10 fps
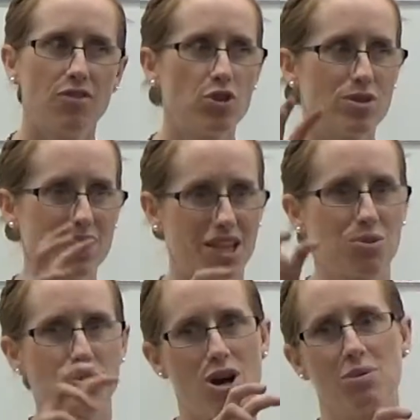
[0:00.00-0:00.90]
If you stick
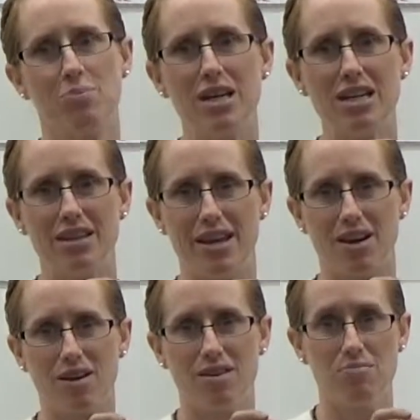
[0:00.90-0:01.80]
the wrong bead in
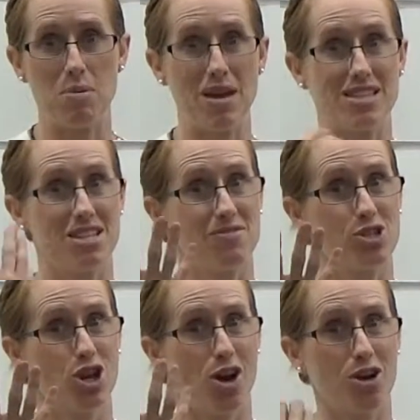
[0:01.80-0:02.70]
there, maybe it has a
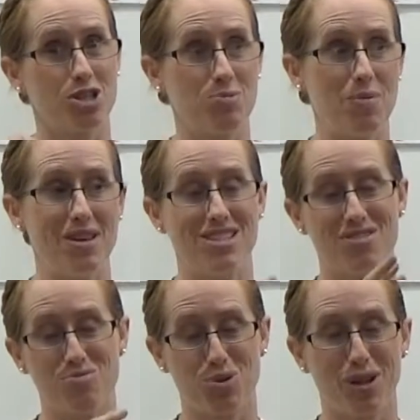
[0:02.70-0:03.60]
different charge, maybe it has a
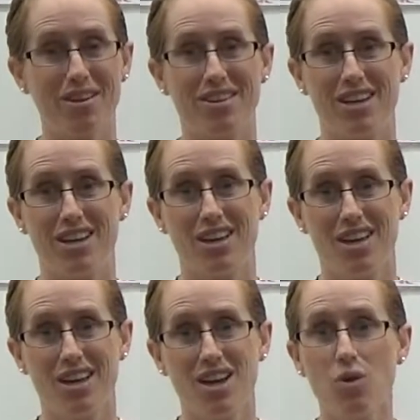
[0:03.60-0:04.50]
different polarity,
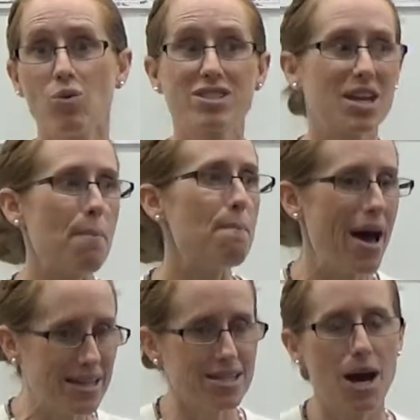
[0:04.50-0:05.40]
well, it's going to
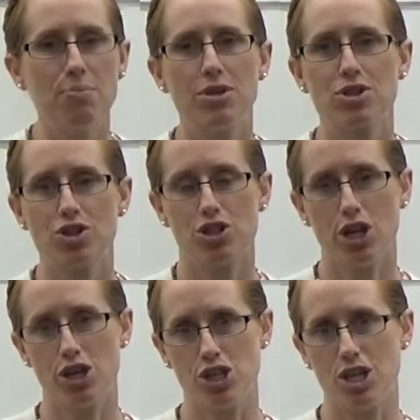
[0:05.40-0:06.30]
mess up the
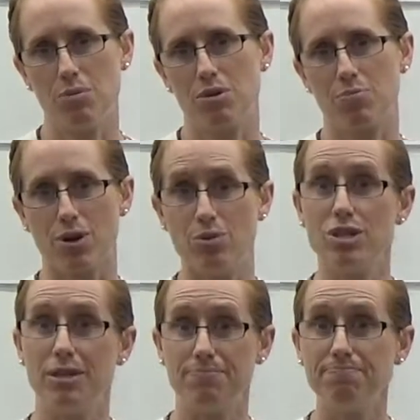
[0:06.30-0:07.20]
tertiary shape of the
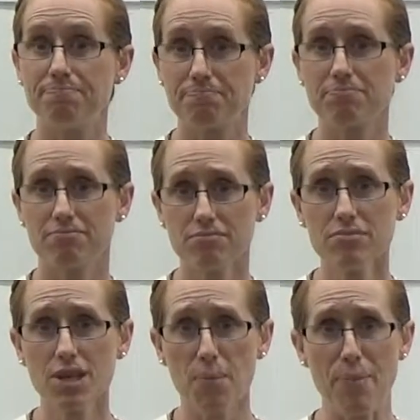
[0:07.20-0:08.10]
protein.
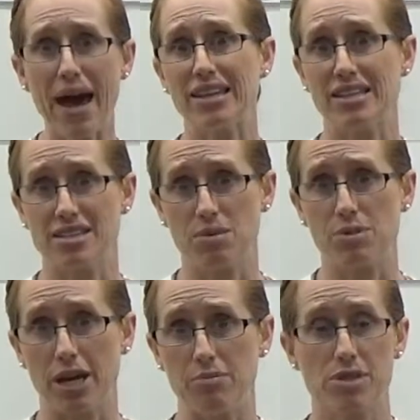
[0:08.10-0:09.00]
Badly
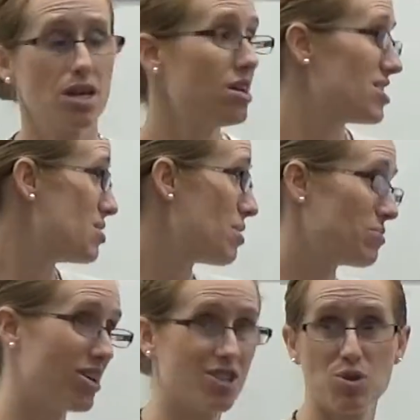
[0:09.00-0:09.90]
sometimes.
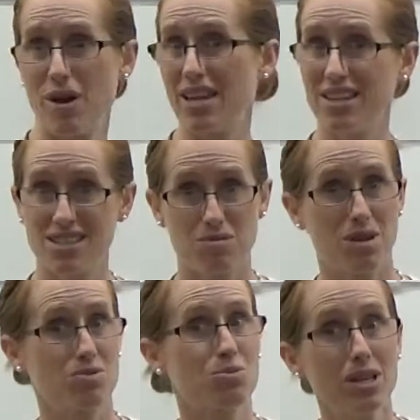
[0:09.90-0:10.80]
Sometimes not so badly,
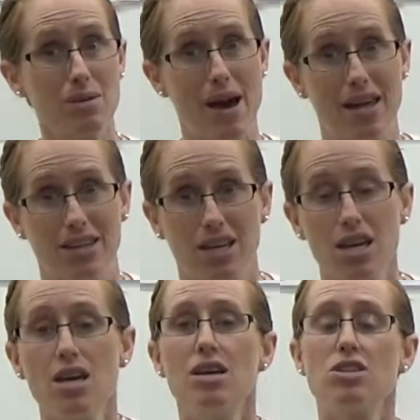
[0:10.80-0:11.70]
sometimes really badly.
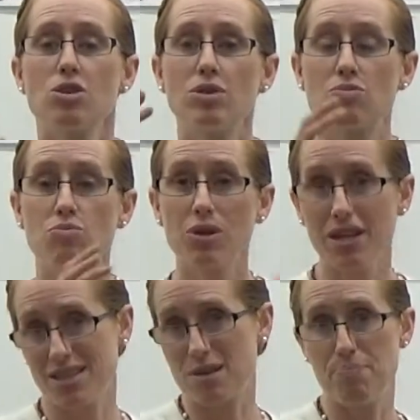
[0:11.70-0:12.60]
So it's
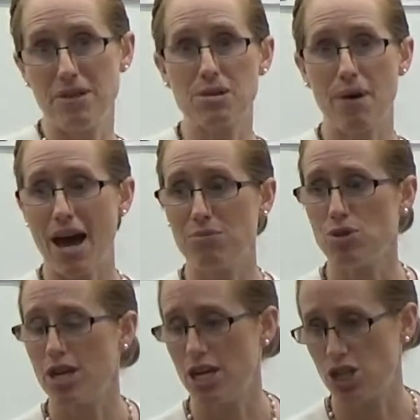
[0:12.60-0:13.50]
a bad
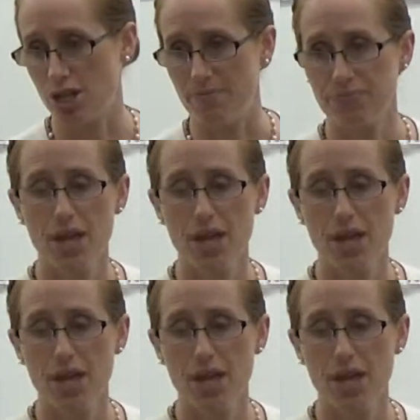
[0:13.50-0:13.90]
mutation.